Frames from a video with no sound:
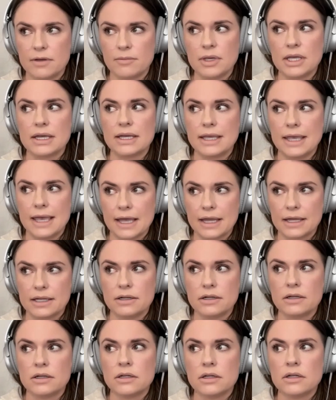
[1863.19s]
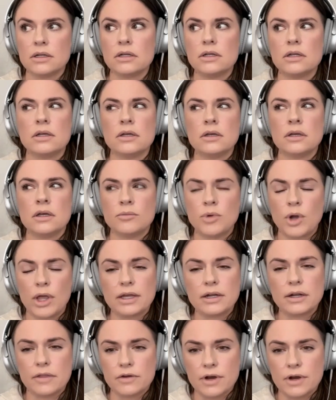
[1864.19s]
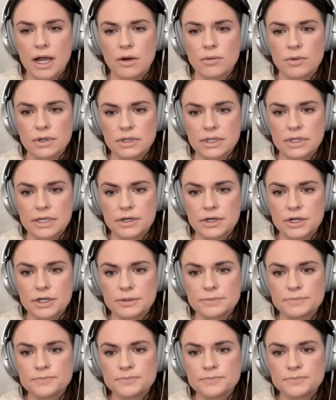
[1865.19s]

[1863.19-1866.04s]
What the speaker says: again, probably another hour later,